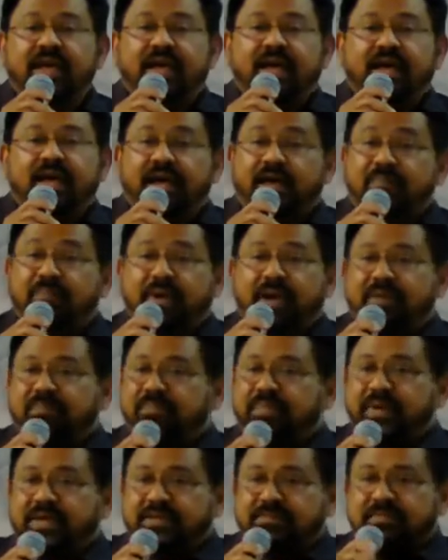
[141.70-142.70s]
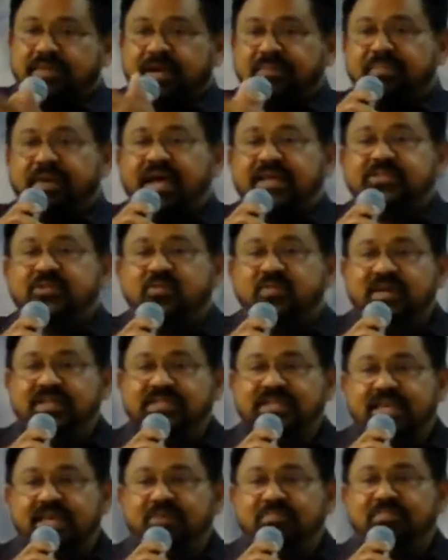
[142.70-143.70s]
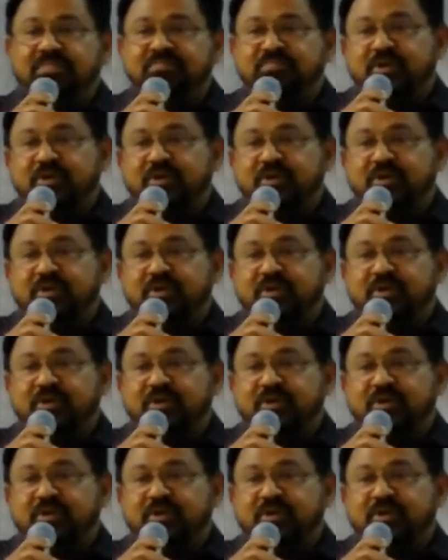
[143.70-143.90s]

Uh, but, but, but pastor was keep